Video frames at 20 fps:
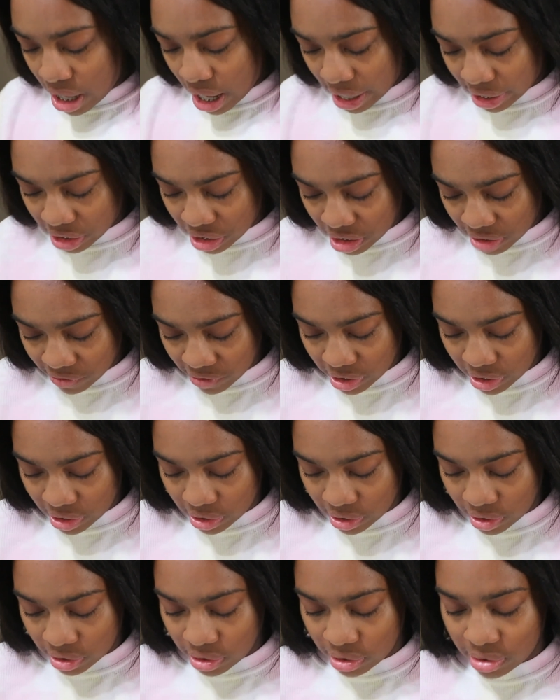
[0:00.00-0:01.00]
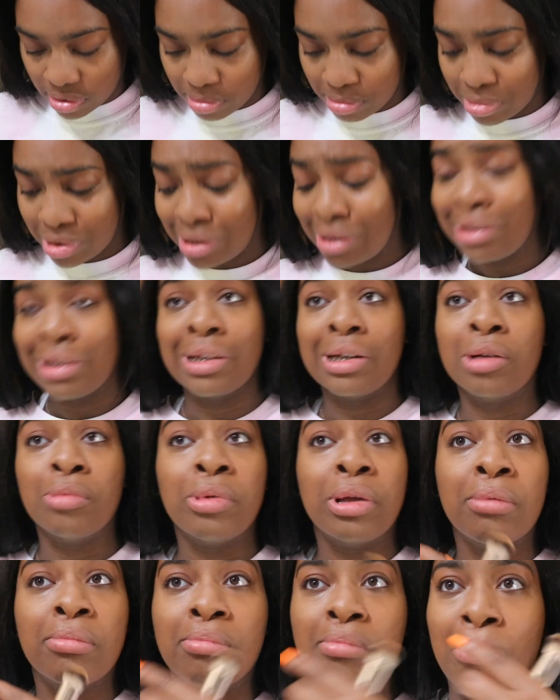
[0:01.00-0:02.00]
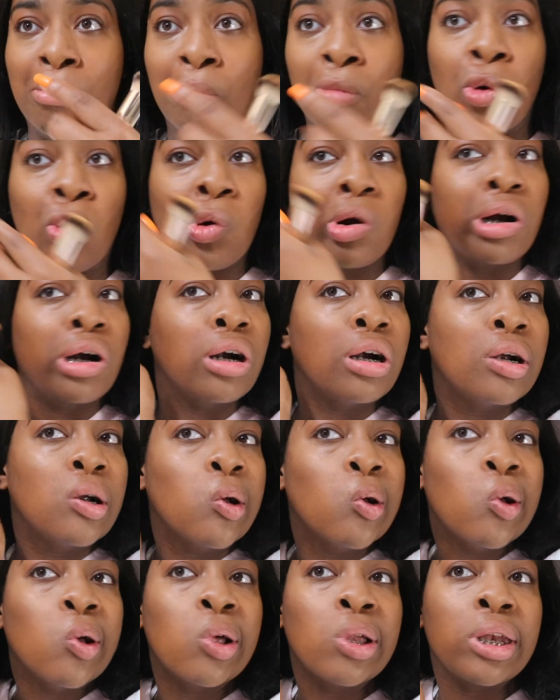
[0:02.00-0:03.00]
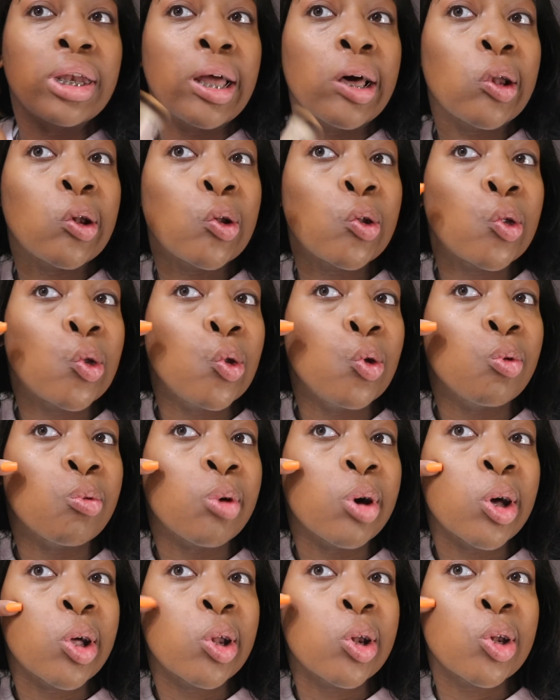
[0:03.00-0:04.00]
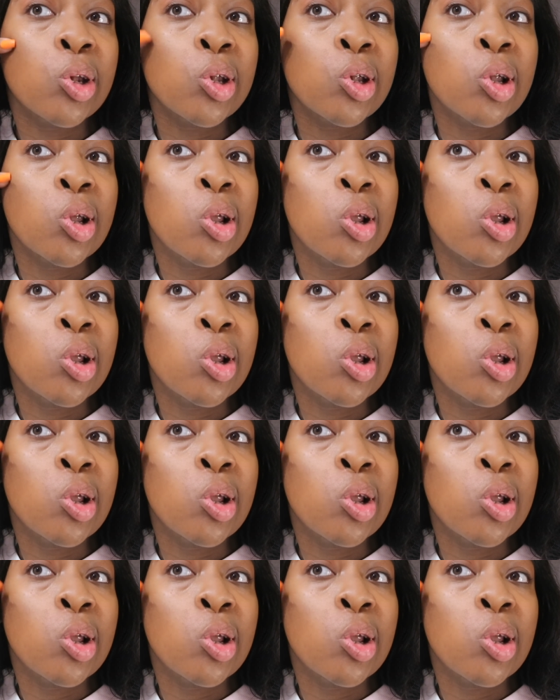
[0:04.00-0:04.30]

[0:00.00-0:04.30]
I could even put a little bit more, not too much.